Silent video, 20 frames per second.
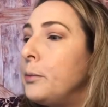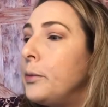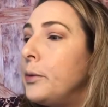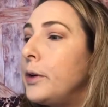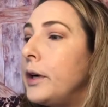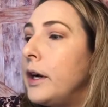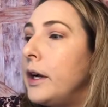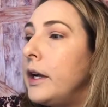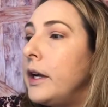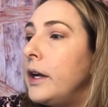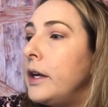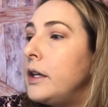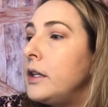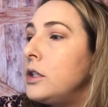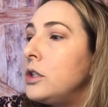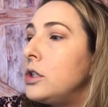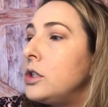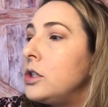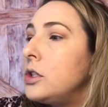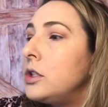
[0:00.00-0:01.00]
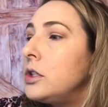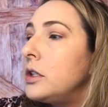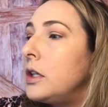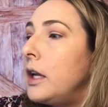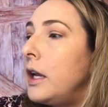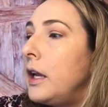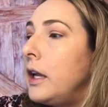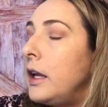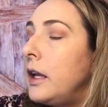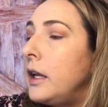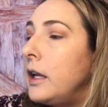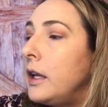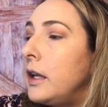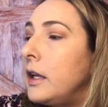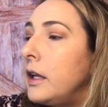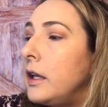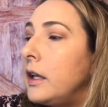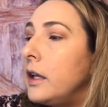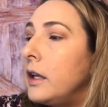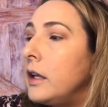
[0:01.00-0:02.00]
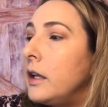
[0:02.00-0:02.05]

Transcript: brush and